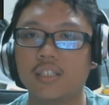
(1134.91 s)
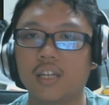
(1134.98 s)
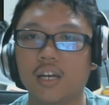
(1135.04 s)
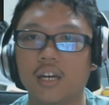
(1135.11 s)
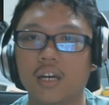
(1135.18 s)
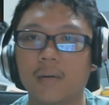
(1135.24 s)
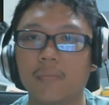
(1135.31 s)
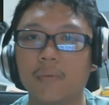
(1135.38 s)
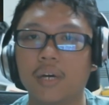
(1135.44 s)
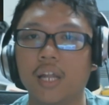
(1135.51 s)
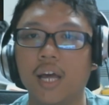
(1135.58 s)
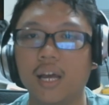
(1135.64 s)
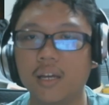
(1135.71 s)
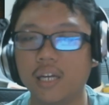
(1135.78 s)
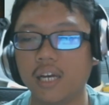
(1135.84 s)
but
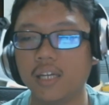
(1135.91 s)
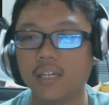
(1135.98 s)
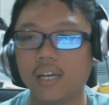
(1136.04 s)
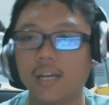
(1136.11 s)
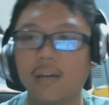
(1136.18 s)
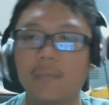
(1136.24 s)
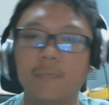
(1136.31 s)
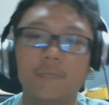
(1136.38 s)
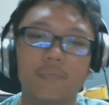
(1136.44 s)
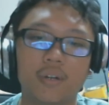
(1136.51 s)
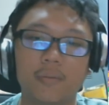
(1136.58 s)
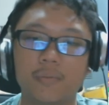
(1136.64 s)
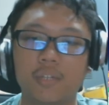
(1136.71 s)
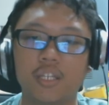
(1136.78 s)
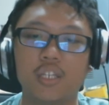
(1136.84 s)
I am
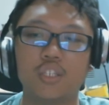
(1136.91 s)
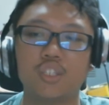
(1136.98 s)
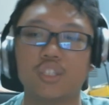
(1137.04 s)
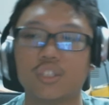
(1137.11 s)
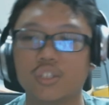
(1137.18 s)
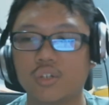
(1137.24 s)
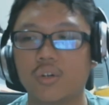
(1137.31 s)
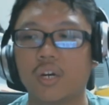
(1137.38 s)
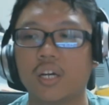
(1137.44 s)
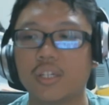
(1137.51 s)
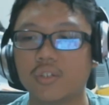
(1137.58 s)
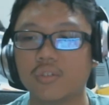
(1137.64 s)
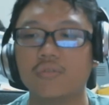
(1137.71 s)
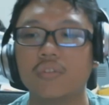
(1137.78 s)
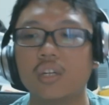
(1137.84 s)
from Malaysia, so I
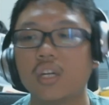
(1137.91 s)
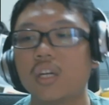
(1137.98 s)
don't